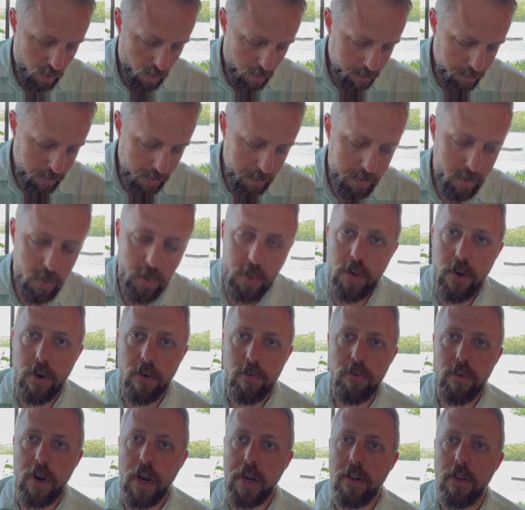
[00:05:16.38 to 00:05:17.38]
people who
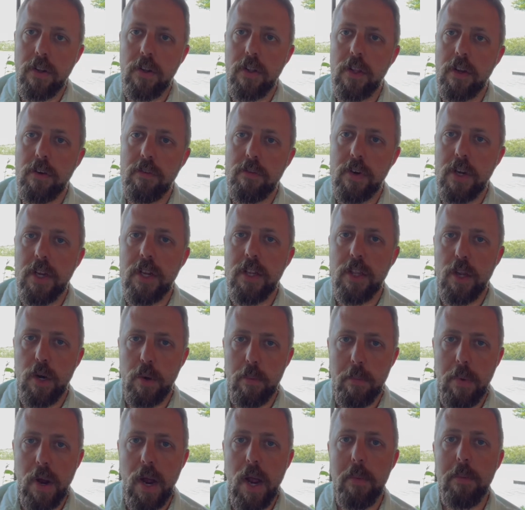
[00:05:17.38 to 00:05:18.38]
don't regularly read their
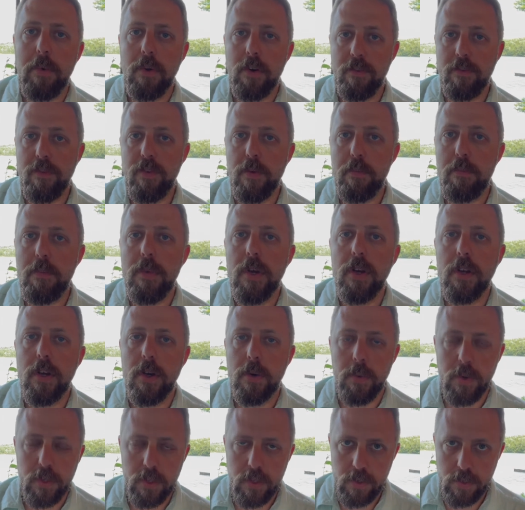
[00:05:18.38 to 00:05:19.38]
Bible are
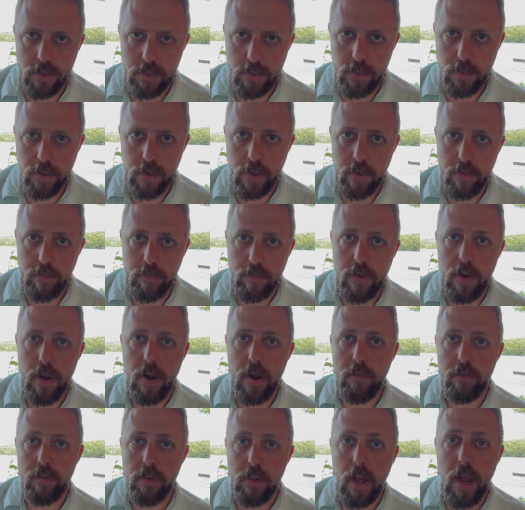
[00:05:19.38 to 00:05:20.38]
familiar with the story
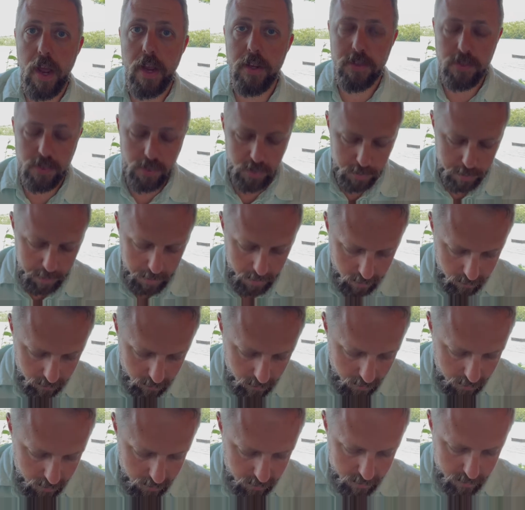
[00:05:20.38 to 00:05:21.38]
of Lazarus being
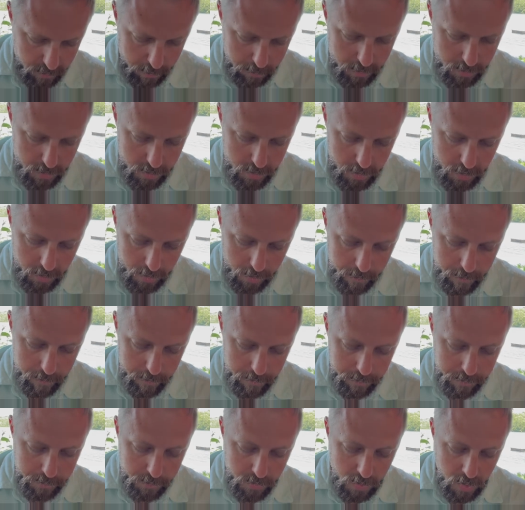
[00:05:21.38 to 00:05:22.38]
raised from the dead.
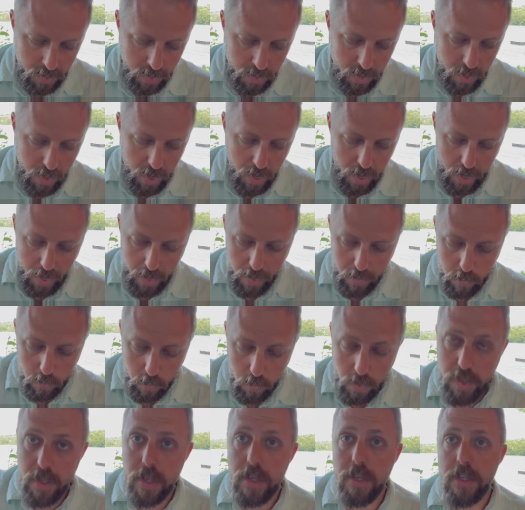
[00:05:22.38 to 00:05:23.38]
And
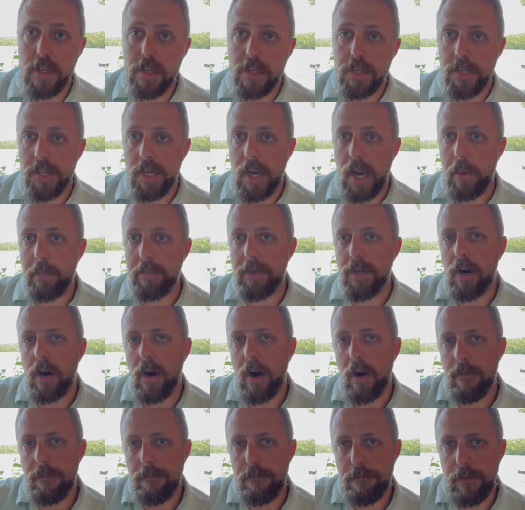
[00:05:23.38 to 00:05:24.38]
within this chapter,
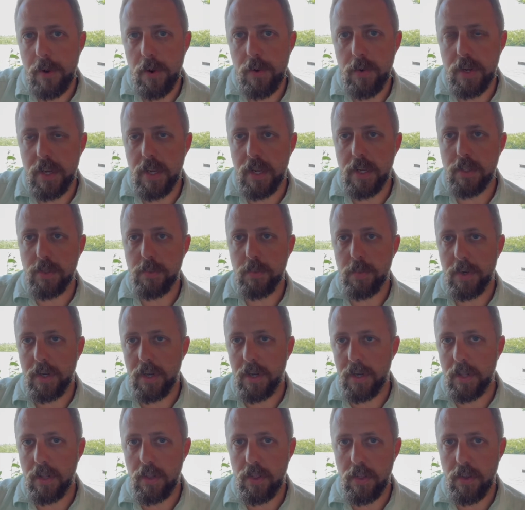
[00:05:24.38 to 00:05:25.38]
our focus, we're
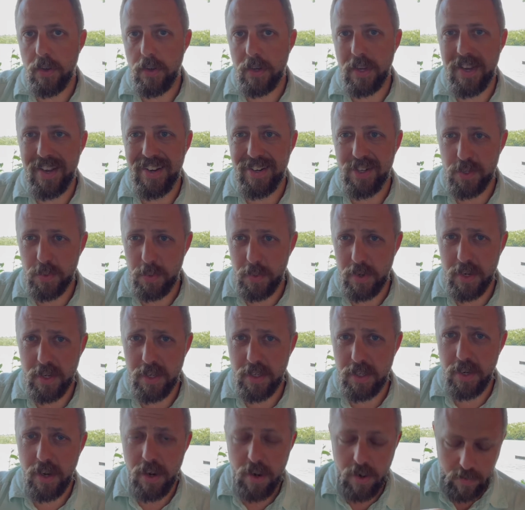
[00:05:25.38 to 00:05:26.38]
going to look at
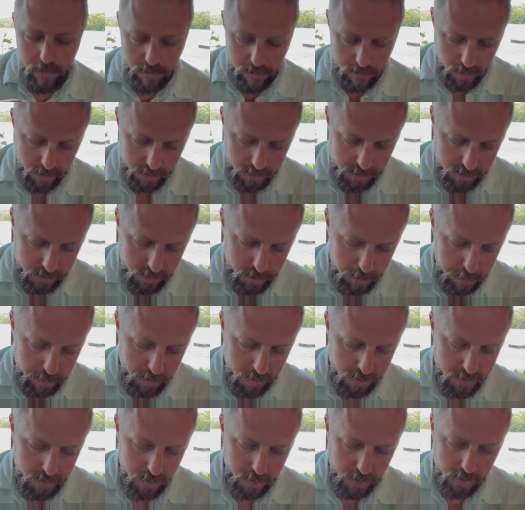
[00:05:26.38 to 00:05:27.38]
20 verses in
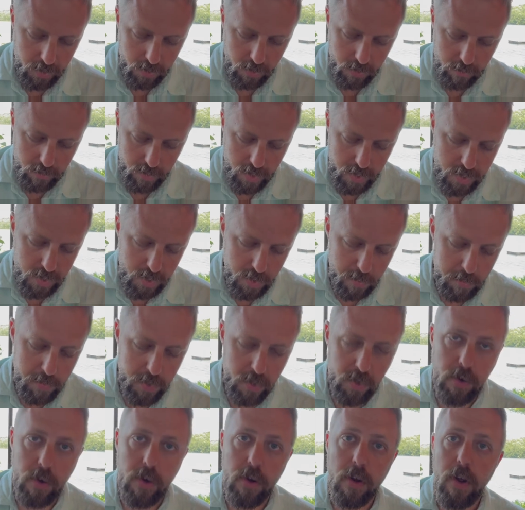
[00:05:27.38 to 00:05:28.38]
particular, right in the
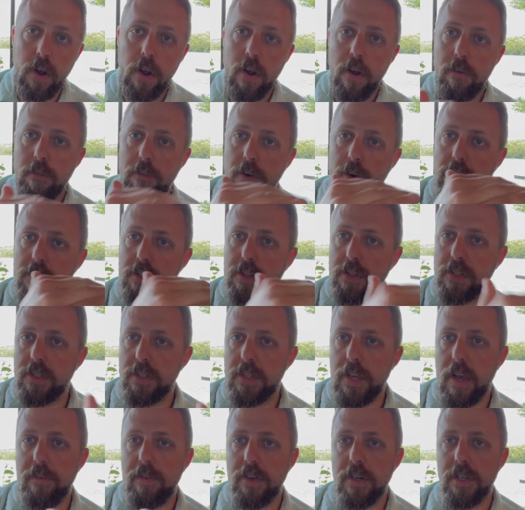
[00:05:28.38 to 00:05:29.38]
middle, verses
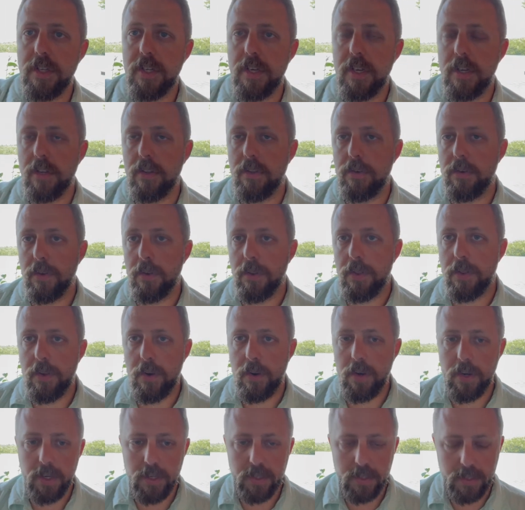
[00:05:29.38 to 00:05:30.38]
17 through
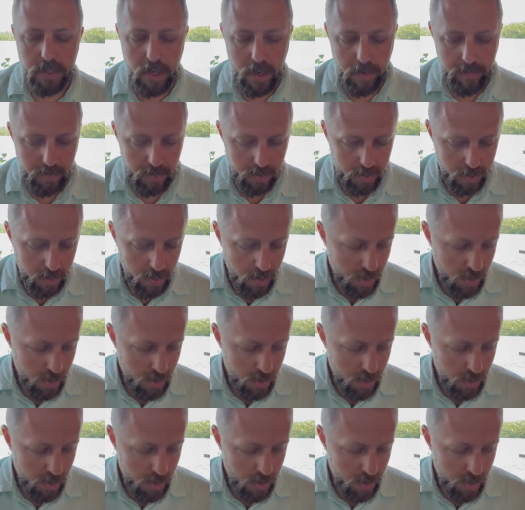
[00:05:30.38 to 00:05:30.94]
37.